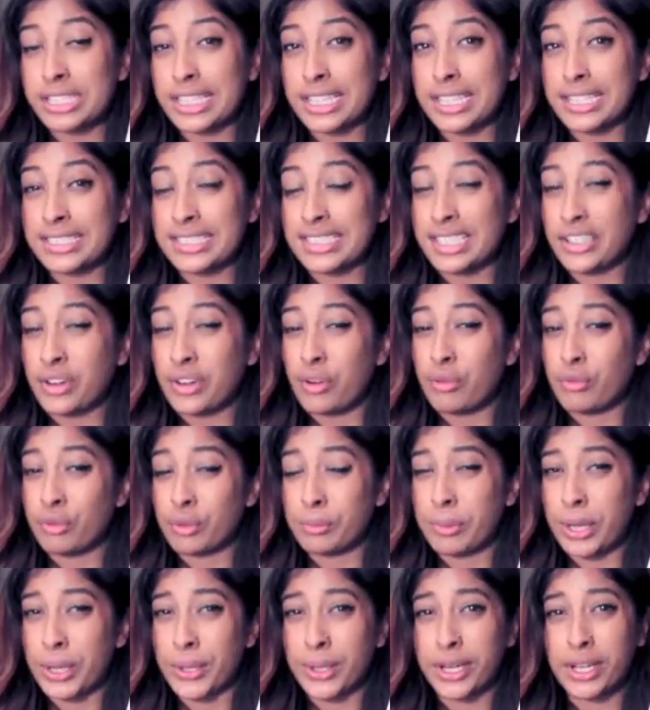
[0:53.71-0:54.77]
It isn't
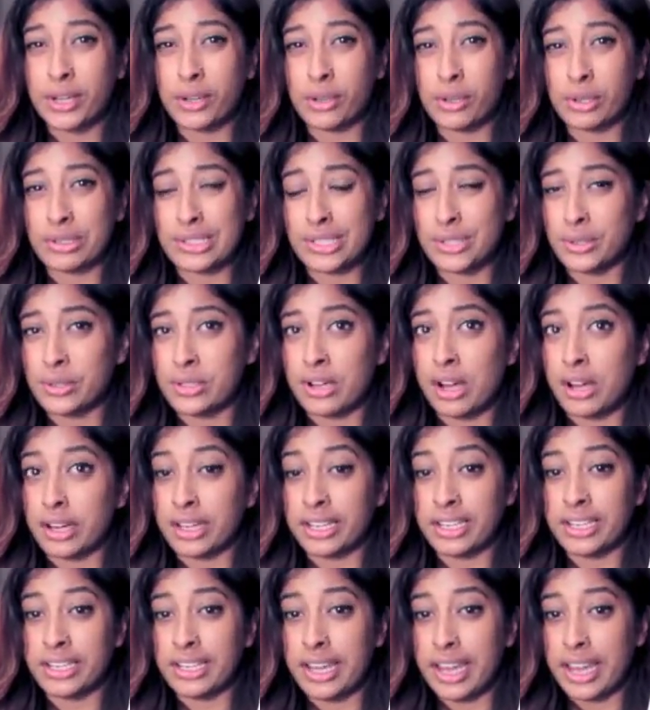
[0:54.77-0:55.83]
overbearing or too
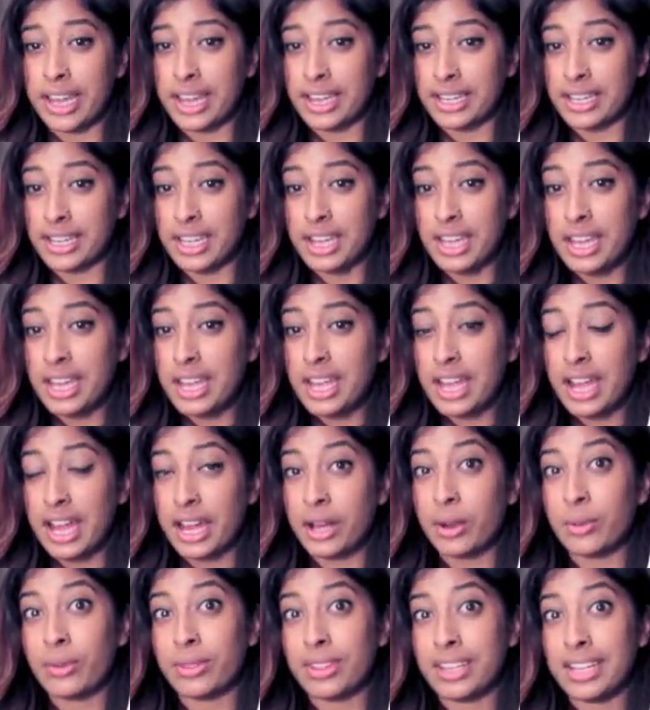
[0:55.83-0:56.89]
gaudy, and I
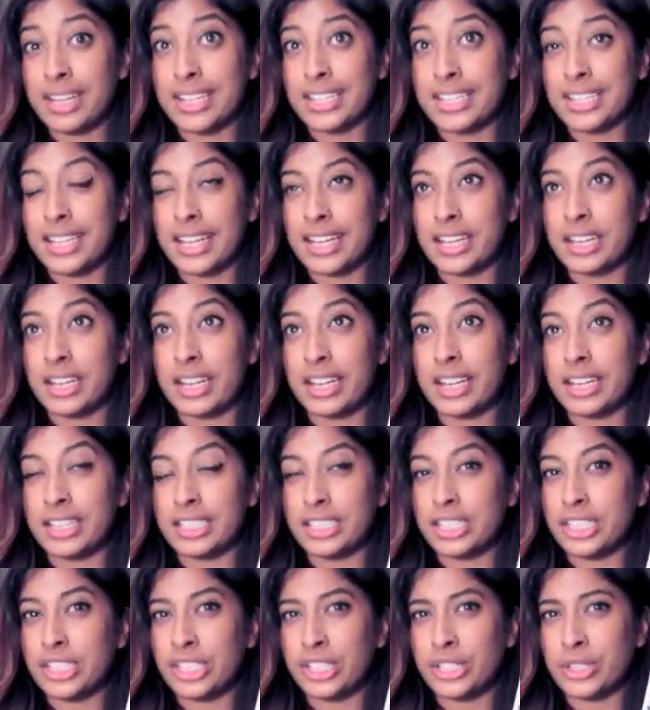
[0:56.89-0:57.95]
don't think it
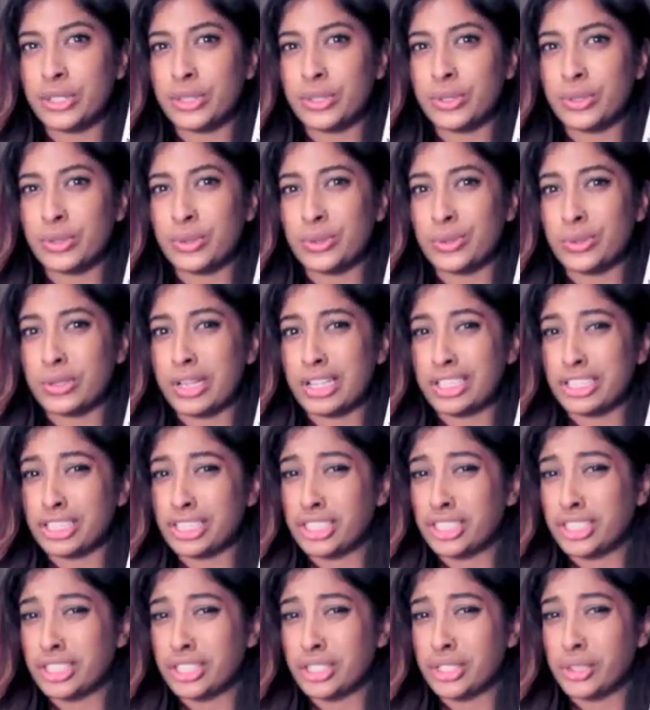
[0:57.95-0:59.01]
is too
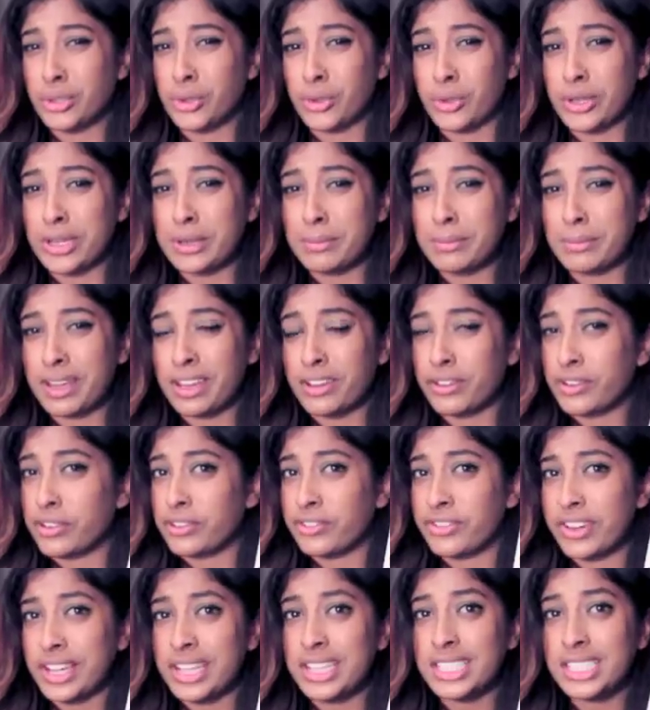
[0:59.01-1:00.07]
scream in your
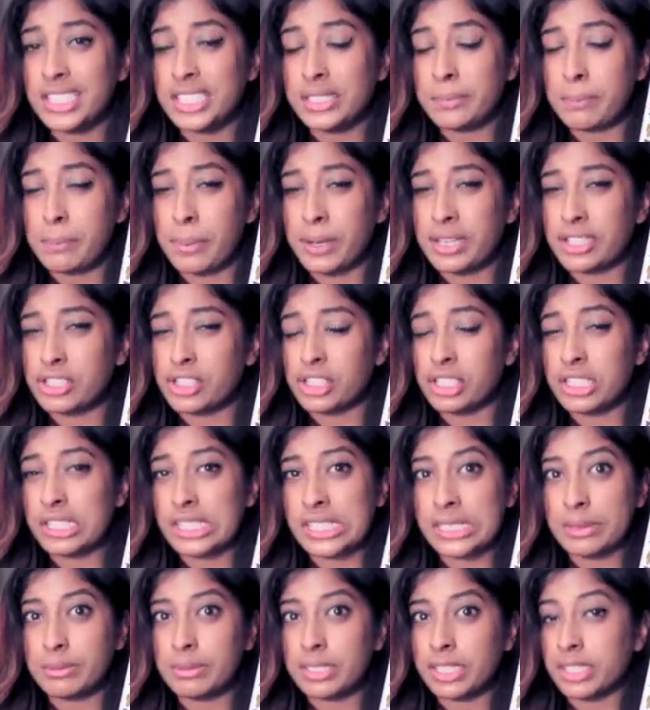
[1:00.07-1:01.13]
face, but it just
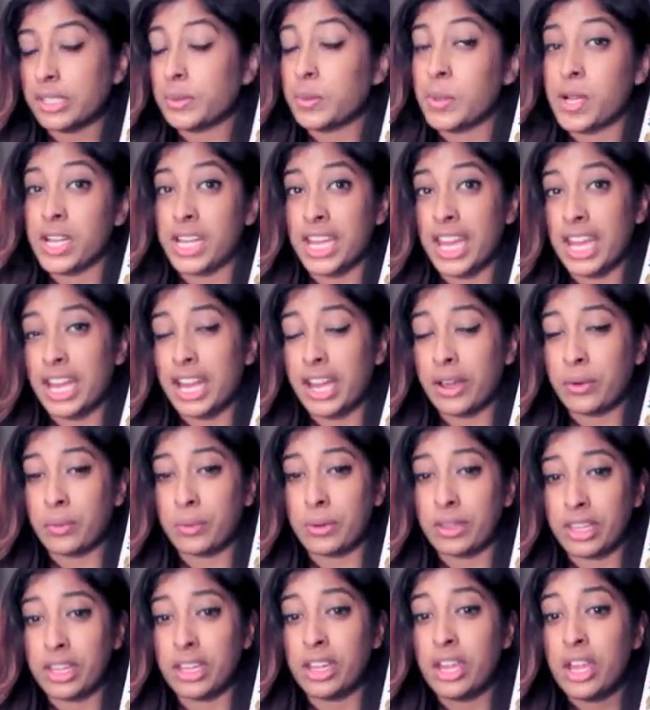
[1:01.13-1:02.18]
seems to work, and I
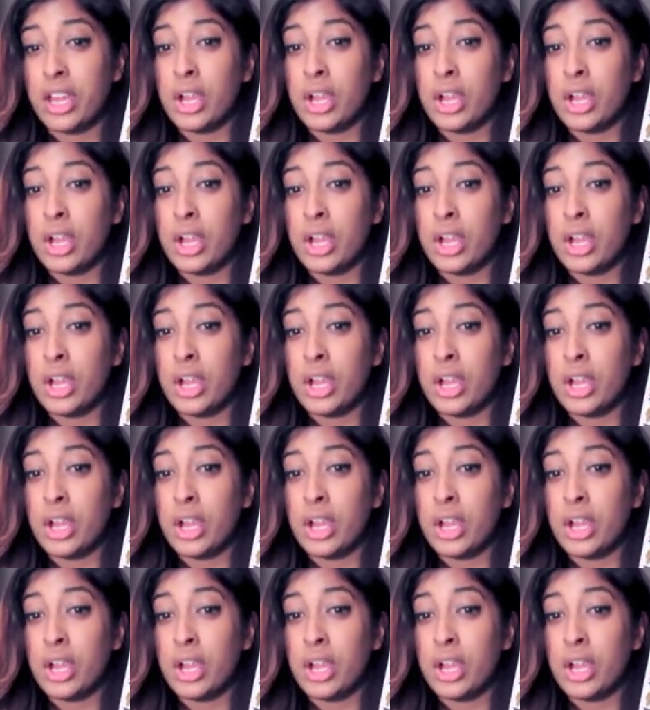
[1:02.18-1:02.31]
really